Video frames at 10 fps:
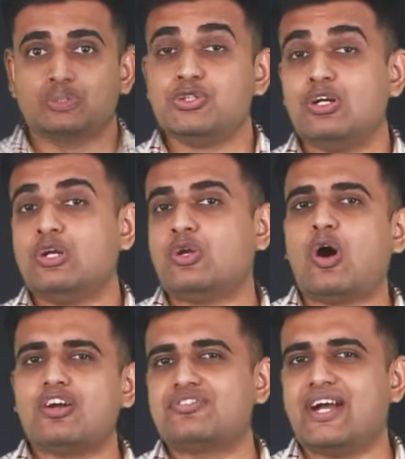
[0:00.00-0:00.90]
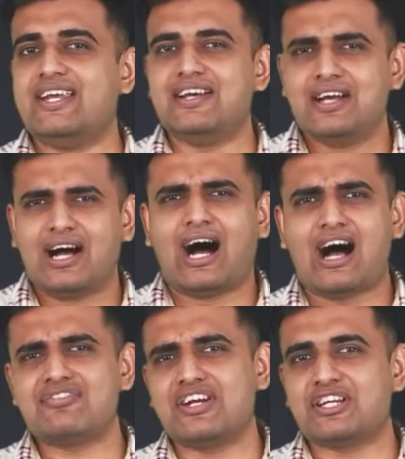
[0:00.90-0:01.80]
You will not find
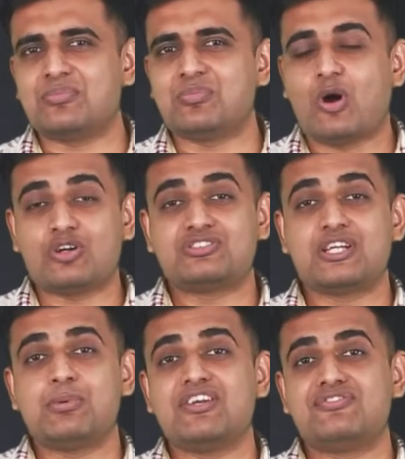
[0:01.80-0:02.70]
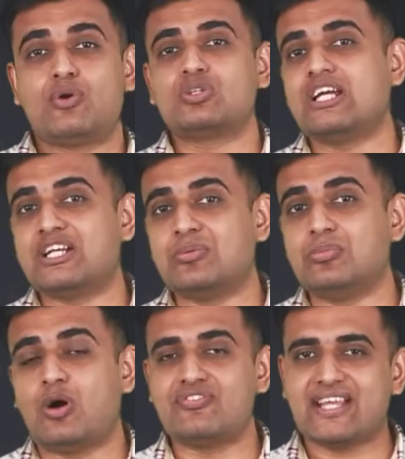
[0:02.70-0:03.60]
half atom or 3 by 4th atom
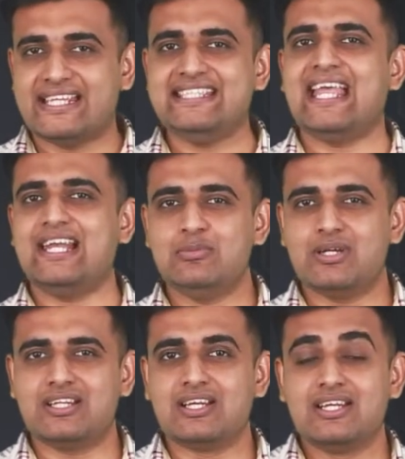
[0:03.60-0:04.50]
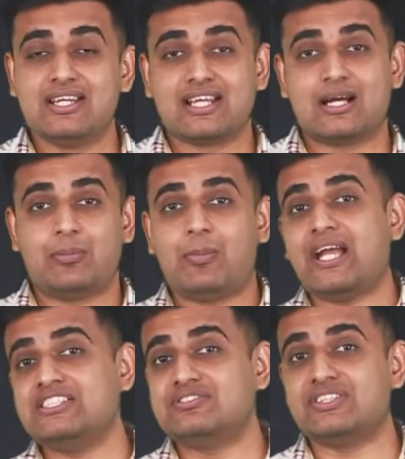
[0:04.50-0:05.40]
of any element
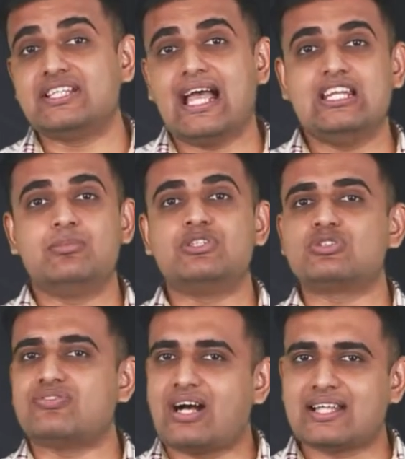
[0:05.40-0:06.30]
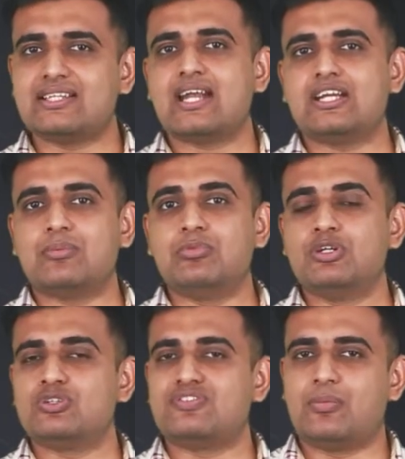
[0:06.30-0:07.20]
combines with the elements of other
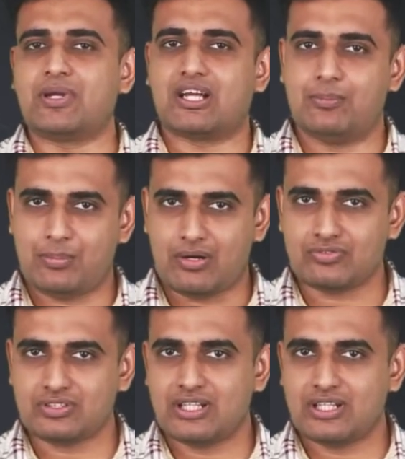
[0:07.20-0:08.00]
atom to form a compound.